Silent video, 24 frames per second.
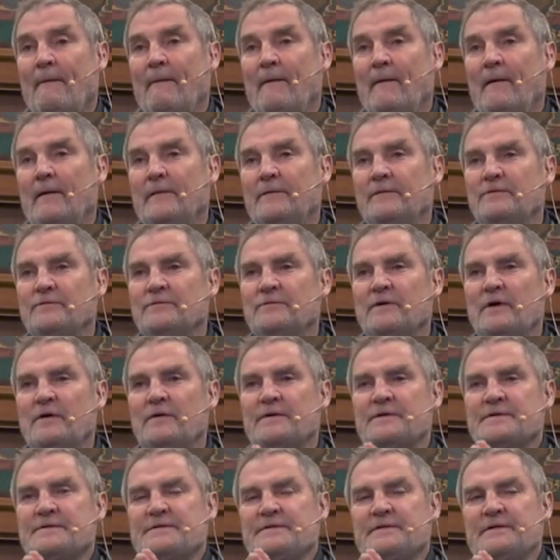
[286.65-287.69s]
And you'll
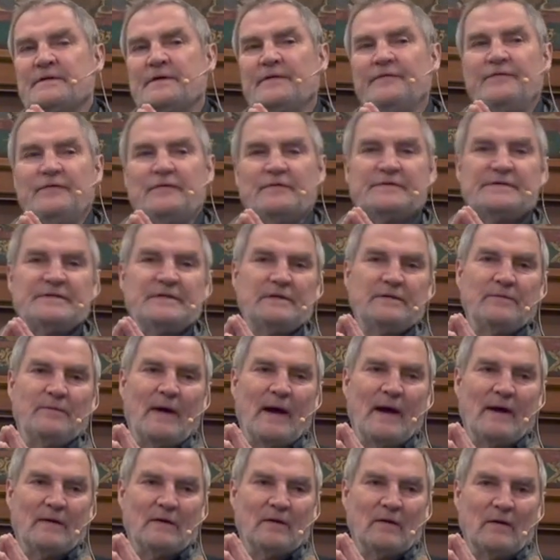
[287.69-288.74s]
notice that if you sit
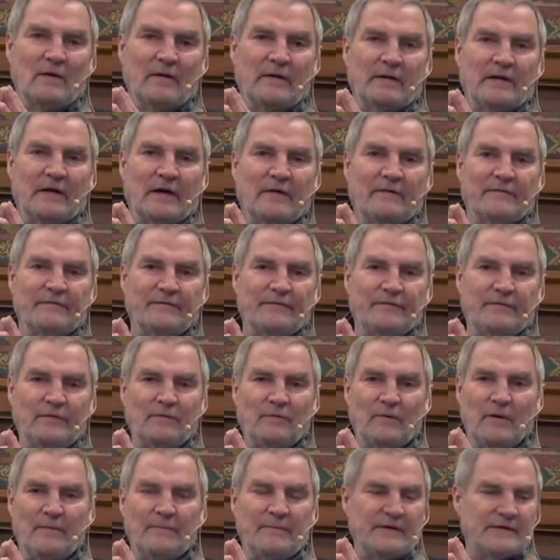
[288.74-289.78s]
around long enough, you
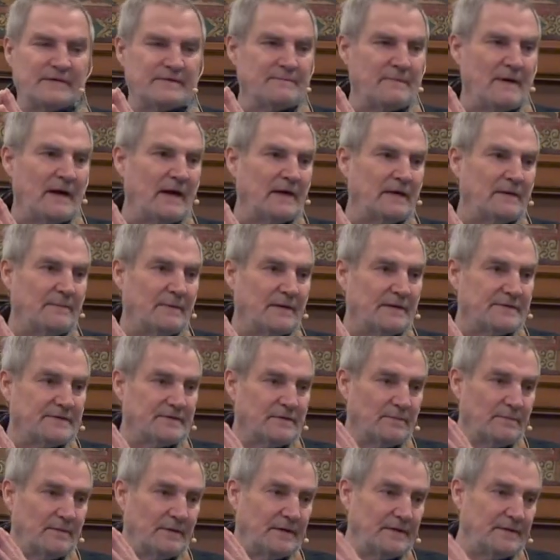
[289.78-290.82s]
won't be as mad about
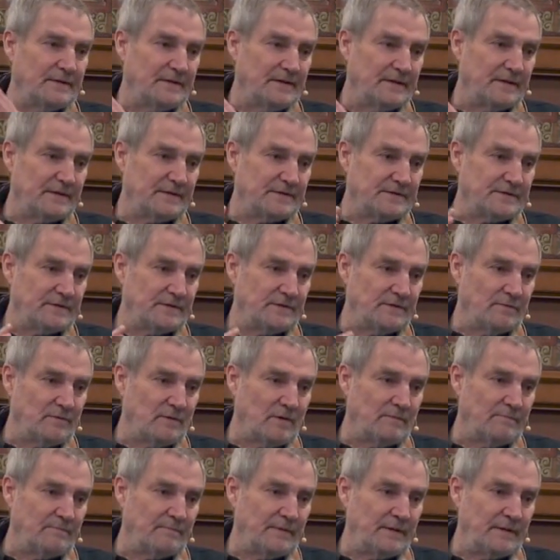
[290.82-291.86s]
so many things, and you
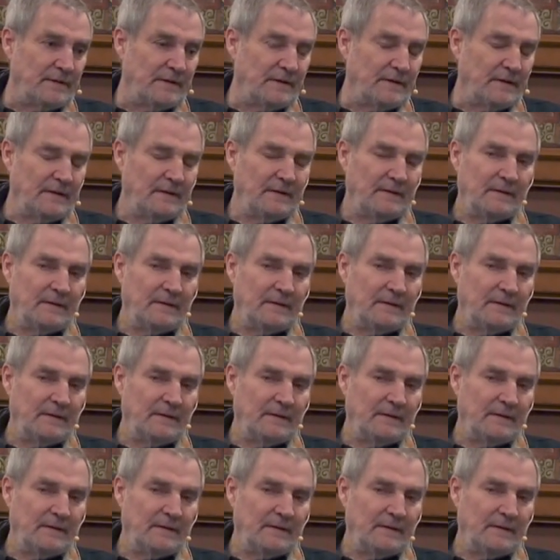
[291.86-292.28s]
won't be,